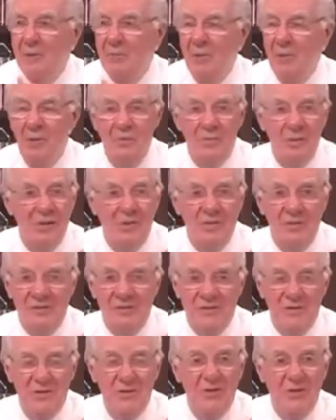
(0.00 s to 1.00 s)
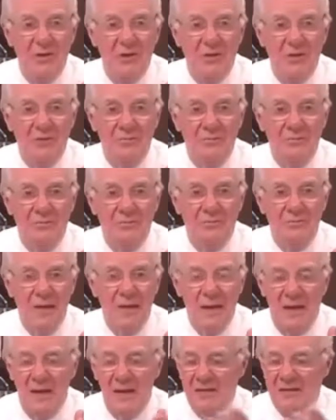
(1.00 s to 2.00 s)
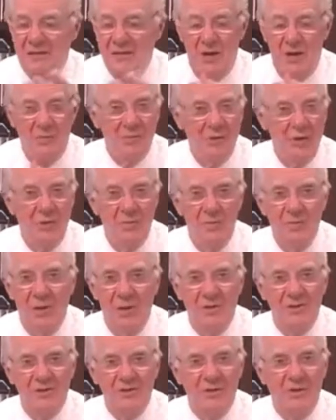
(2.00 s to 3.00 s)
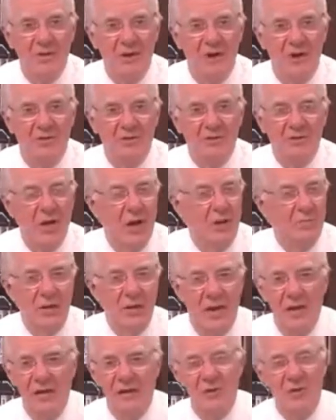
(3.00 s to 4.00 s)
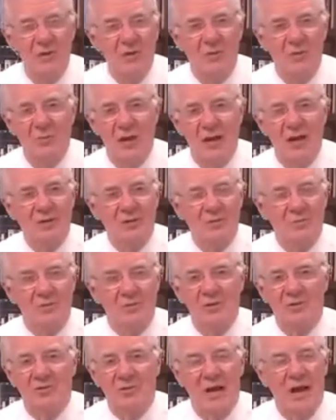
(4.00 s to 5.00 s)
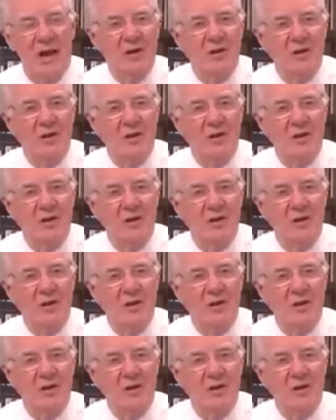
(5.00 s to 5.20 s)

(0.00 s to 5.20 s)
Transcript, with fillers: It put me in this studio. It's helped me earn millions of dollars. I'll be 82 on my next birthday.